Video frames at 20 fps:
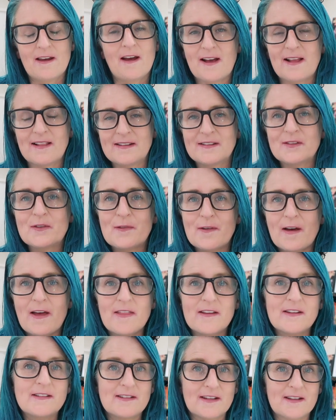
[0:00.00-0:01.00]
Alan's
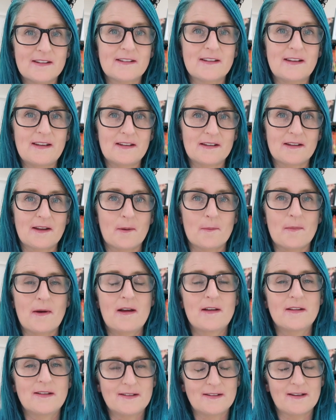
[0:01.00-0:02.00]
father does end up
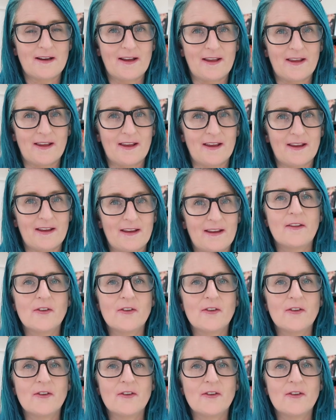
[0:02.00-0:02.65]
dying.